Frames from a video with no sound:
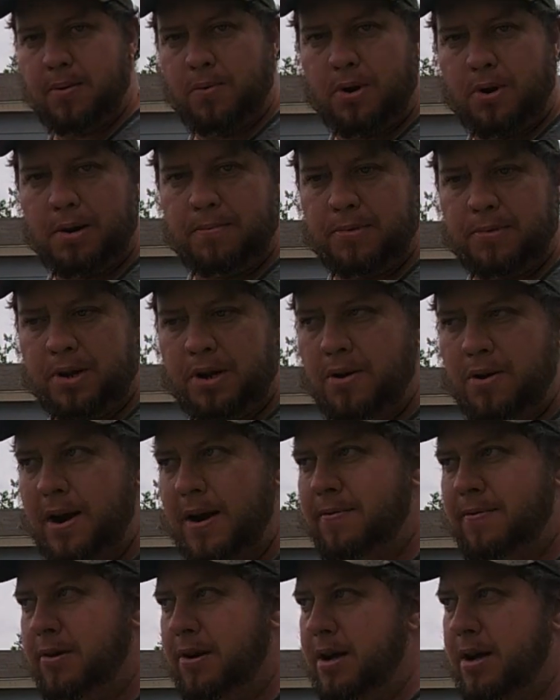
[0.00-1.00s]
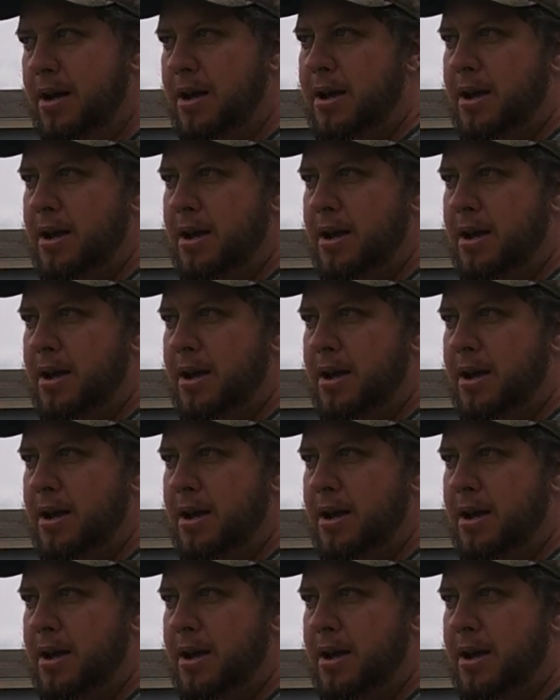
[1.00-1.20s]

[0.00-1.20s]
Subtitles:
I want them to go after it.